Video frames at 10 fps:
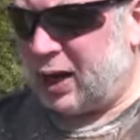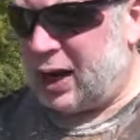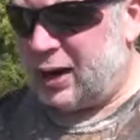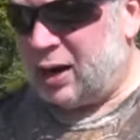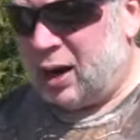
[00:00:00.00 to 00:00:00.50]

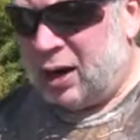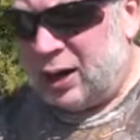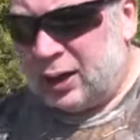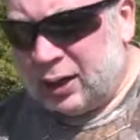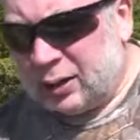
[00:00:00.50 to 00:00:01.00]
And
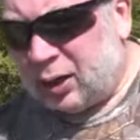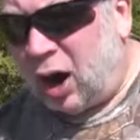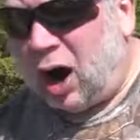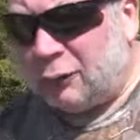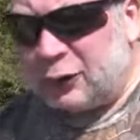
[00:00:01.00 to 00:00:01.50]

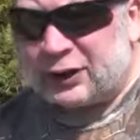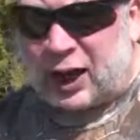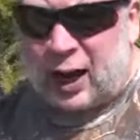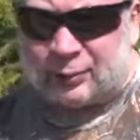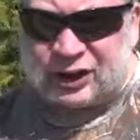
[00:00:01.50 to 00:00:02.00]

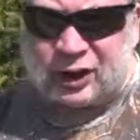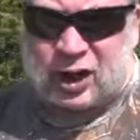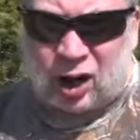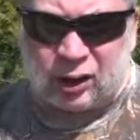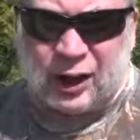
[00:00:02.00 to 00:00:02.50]
oftentimes in
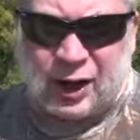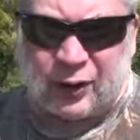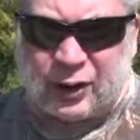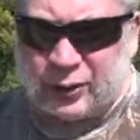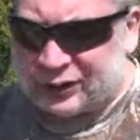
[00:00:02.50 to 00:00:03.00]

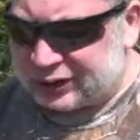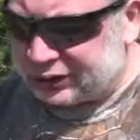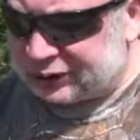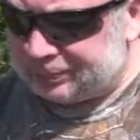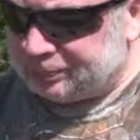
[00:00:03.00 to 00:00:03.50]
culinary
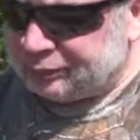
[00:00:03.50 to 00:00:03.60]
uses,